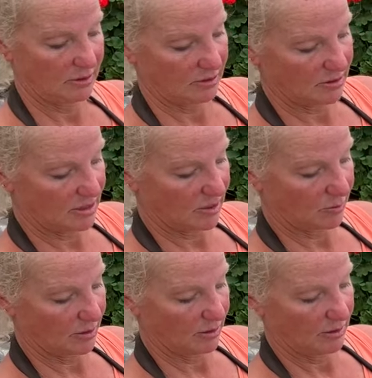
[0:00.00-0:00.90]
Here's another
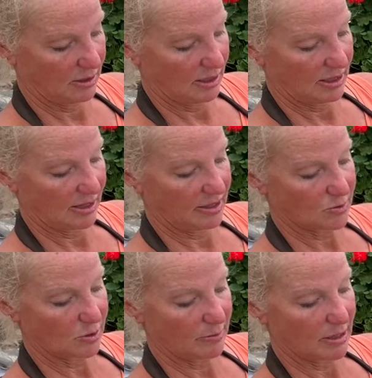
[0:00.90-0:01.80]
one. Now
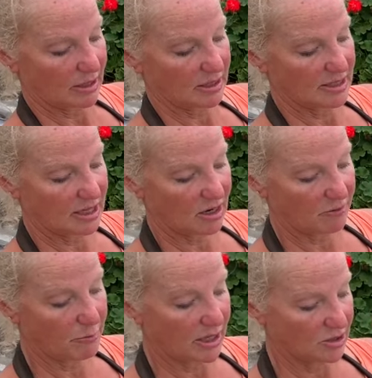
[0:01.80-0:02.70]
this one I'm not going to take
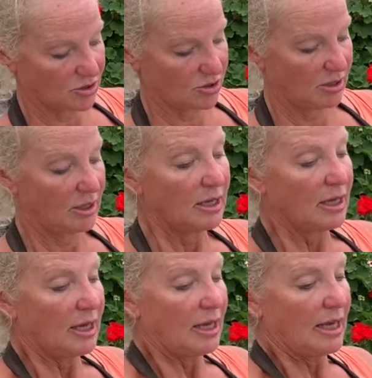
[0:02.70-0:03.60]
off much.
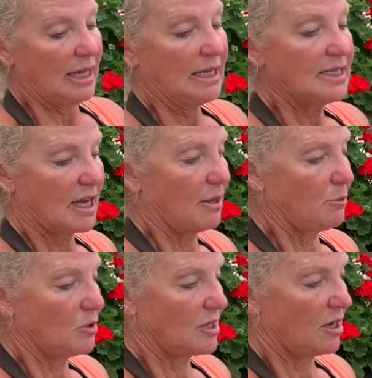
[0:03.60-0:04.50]
Anytime
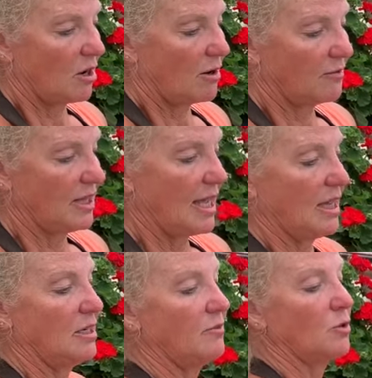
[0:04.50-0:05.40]
you take off the
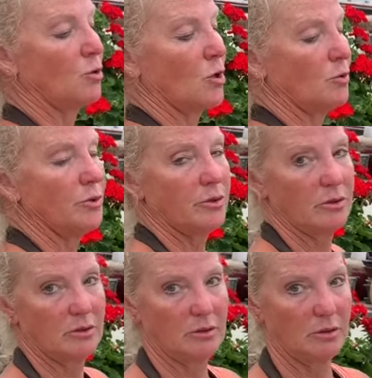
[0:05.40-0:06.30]
end of the growth,
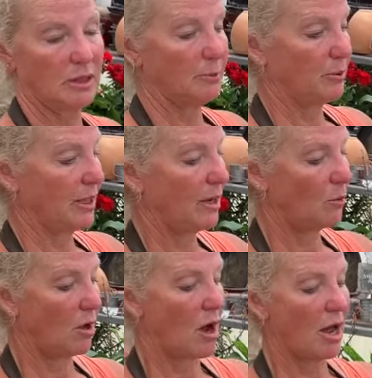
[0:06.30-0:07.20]
the plant
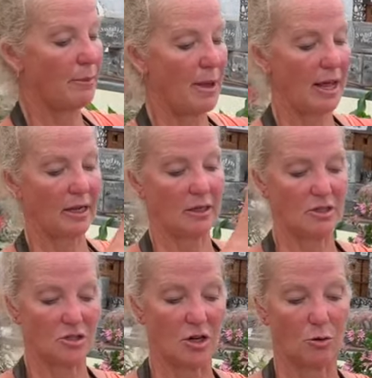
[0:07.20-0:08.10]
will automatically
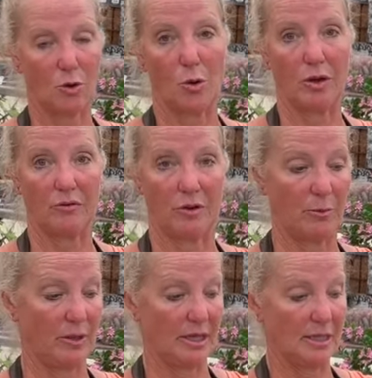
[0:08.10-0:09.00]
start growing
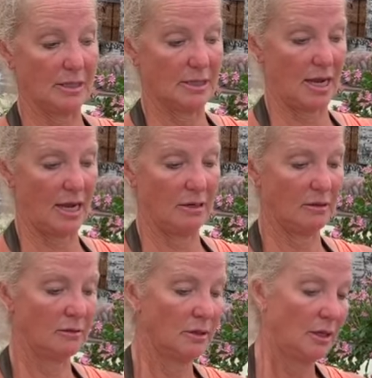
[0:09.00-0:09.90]
from the inside
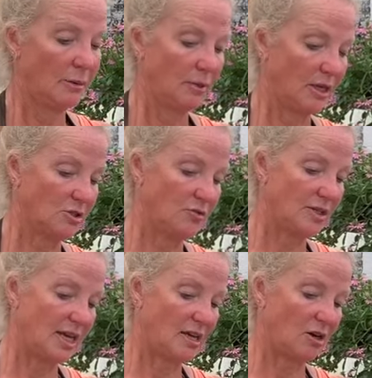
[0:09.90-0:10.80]
because you've
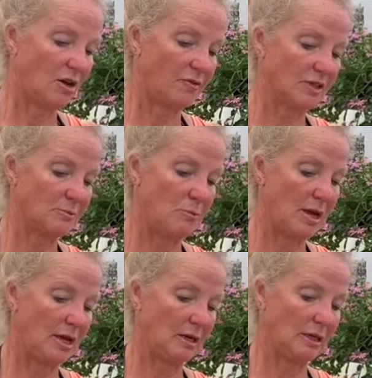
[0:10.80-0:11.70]
taken off its
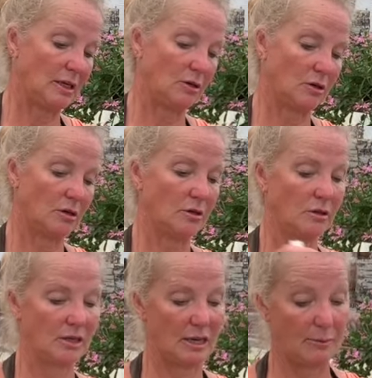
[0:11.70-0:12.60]
main leader
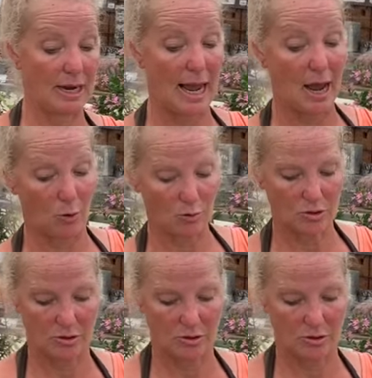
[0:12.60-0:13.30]
coming out.